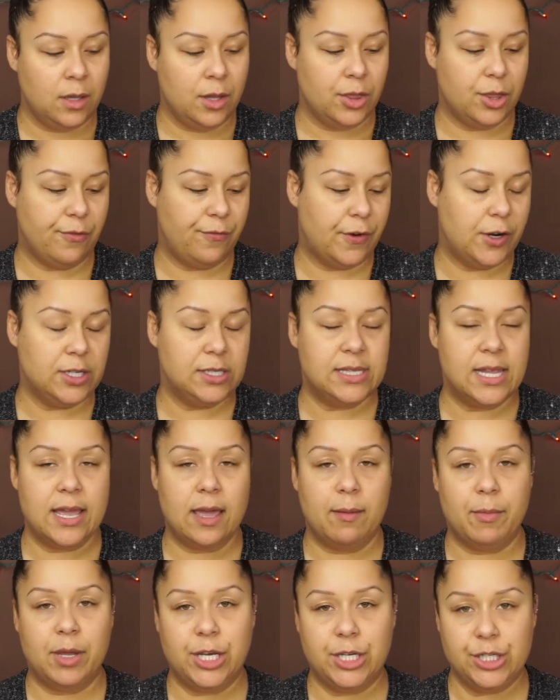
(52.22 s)
The first thing
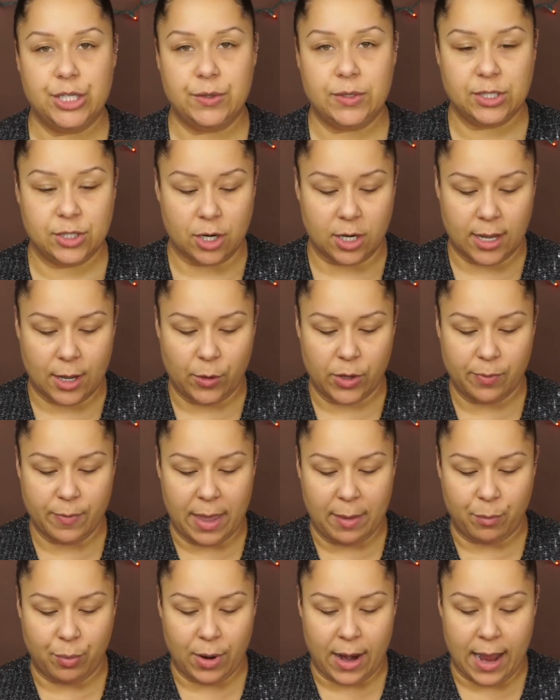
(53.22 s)
I'm gonna do is start out with
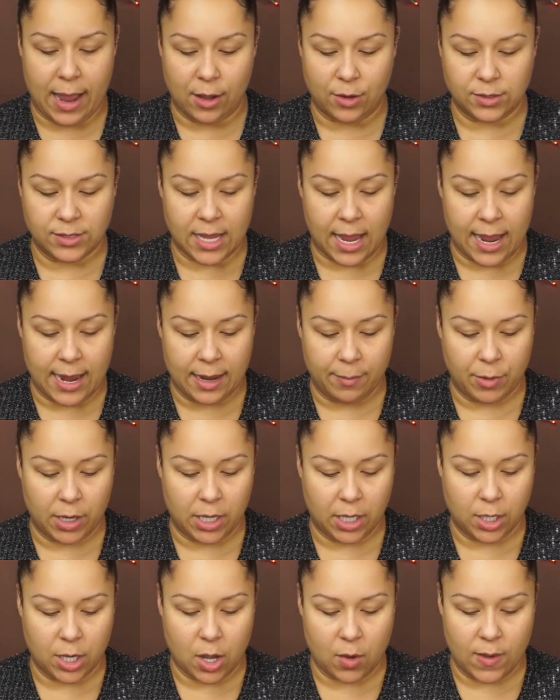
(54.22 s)
my brows. I'm
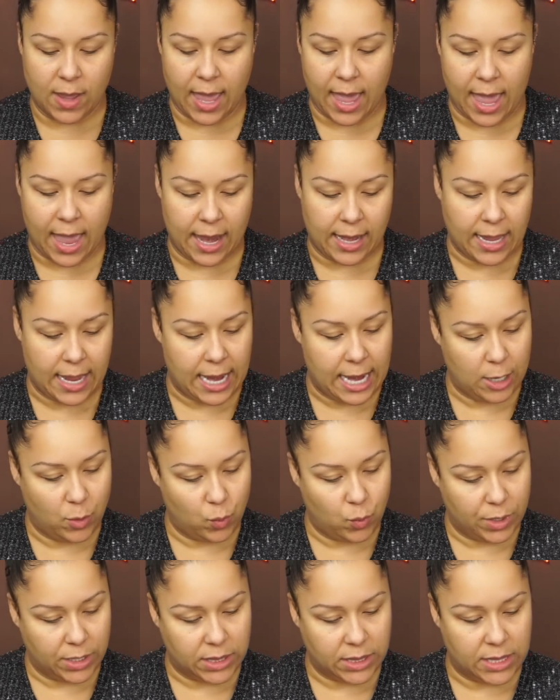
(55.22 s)
gonna go ahead
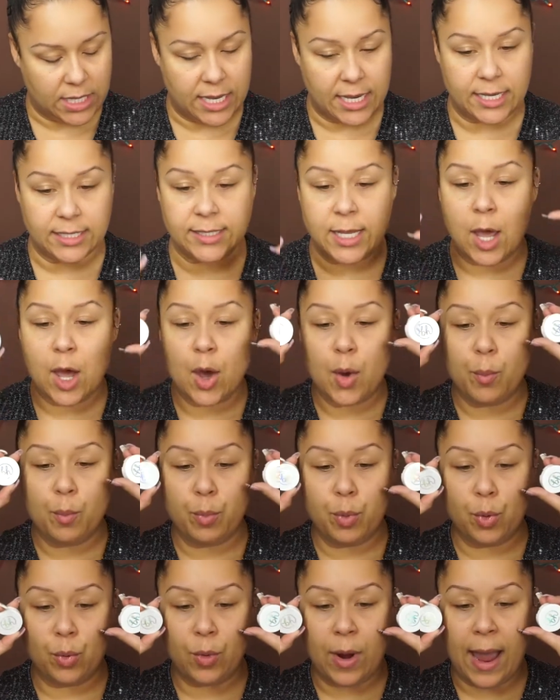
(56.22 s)
in with these
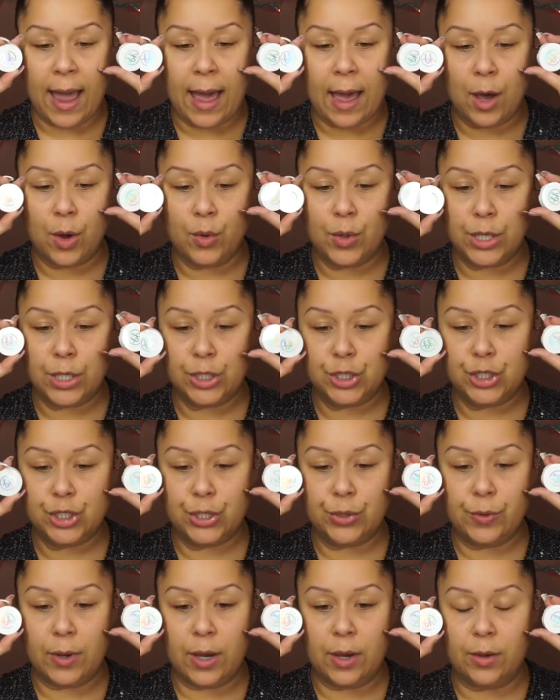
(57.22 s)
brow
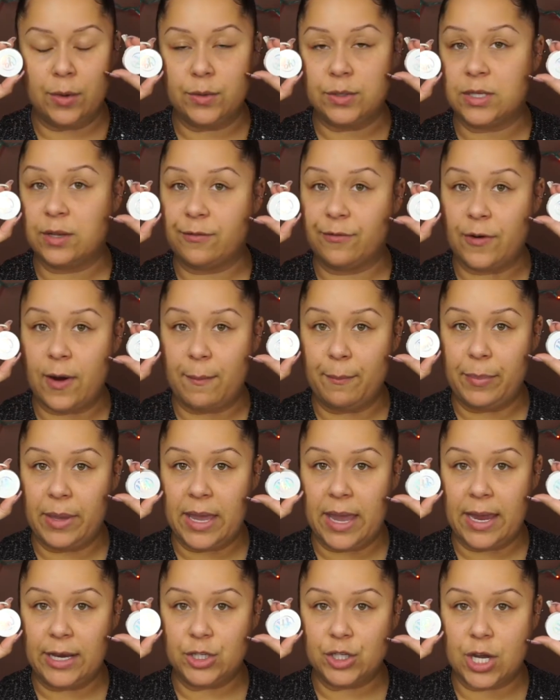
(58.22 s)
duos from
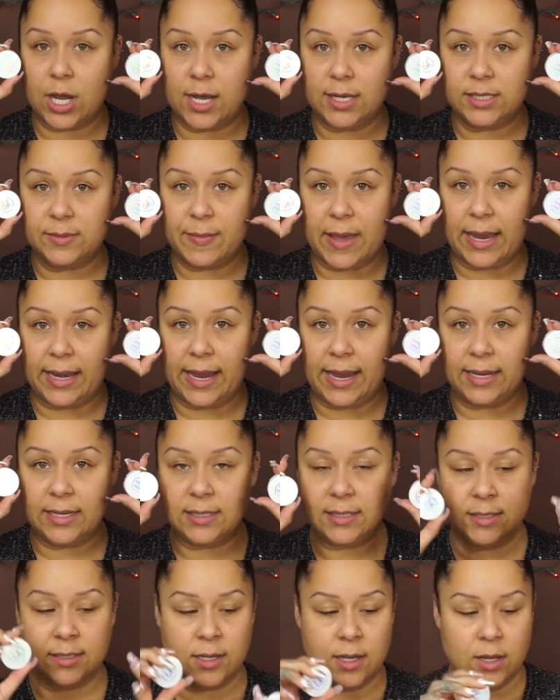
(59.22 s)
BH
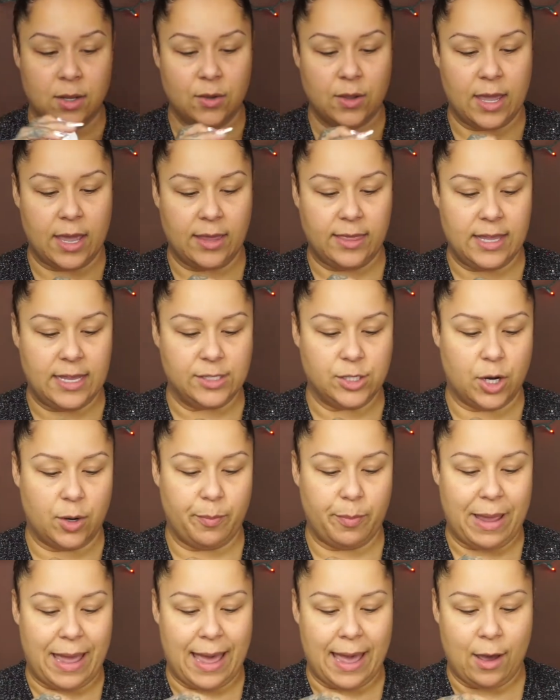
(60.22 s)
Cosmetics. Okay, these
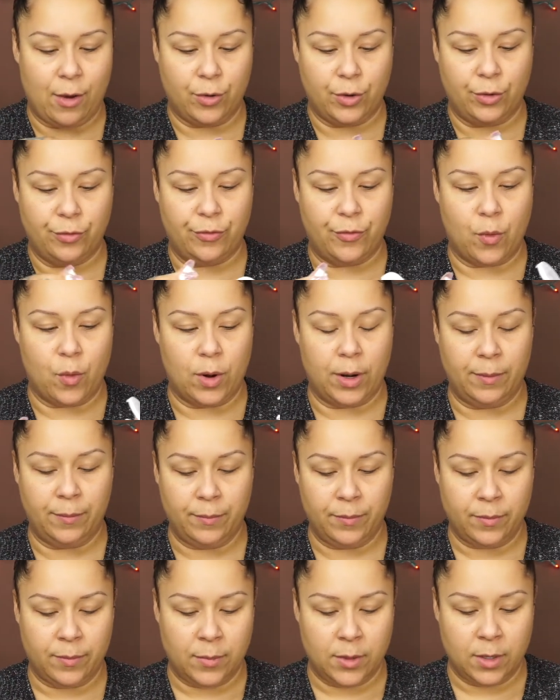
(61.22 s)
are powder
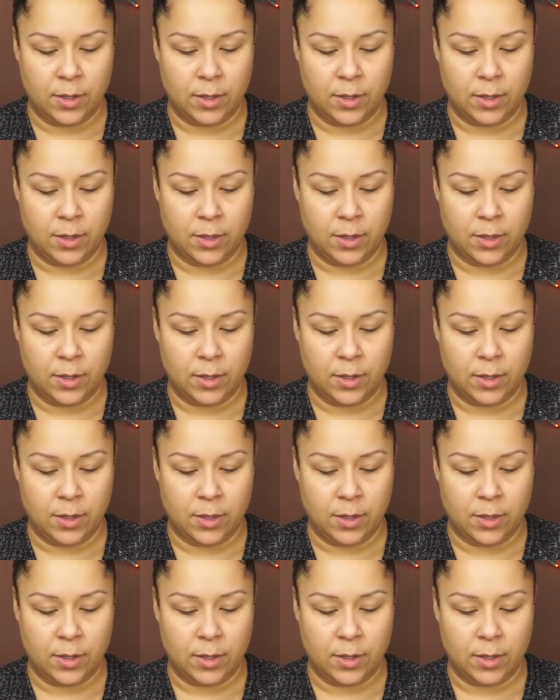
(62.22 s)
form.